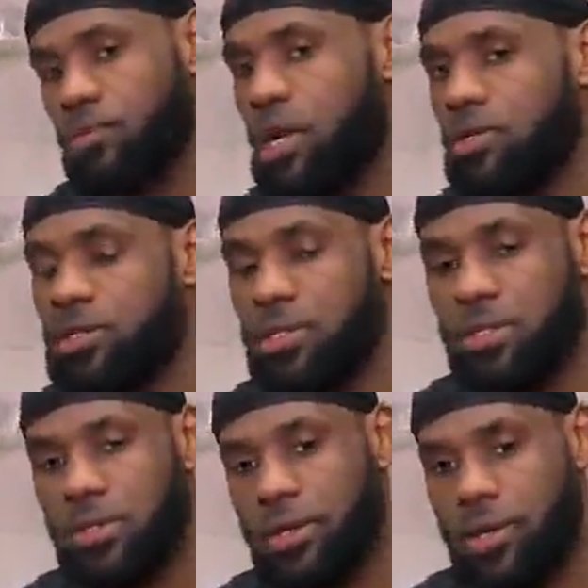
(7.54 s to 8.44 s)
when I was
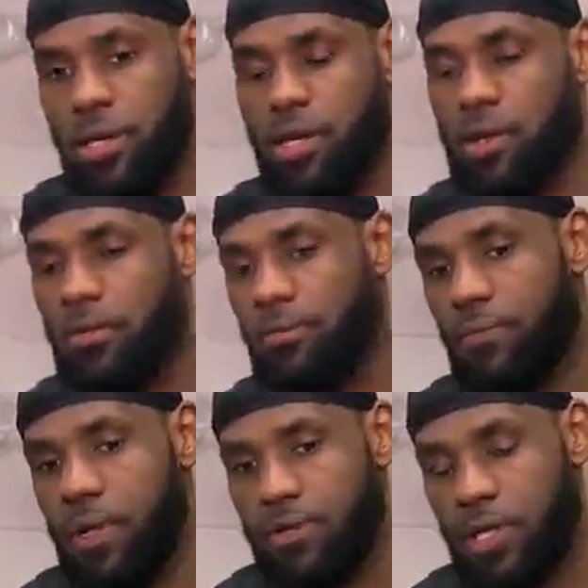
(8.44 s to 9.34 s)
a kid,
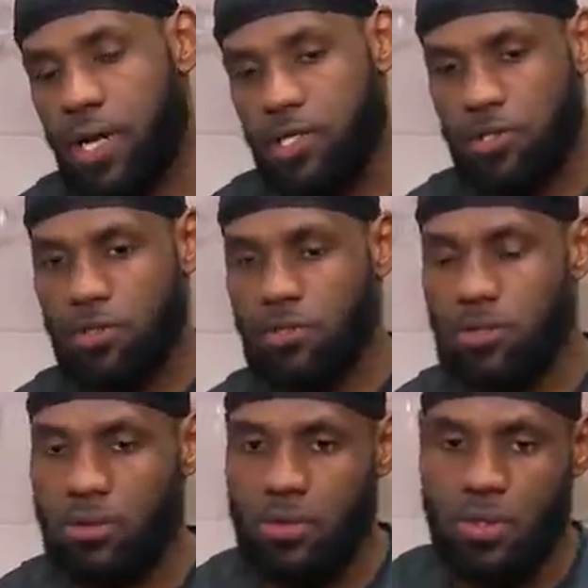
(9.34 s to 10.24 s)
when I was in high school,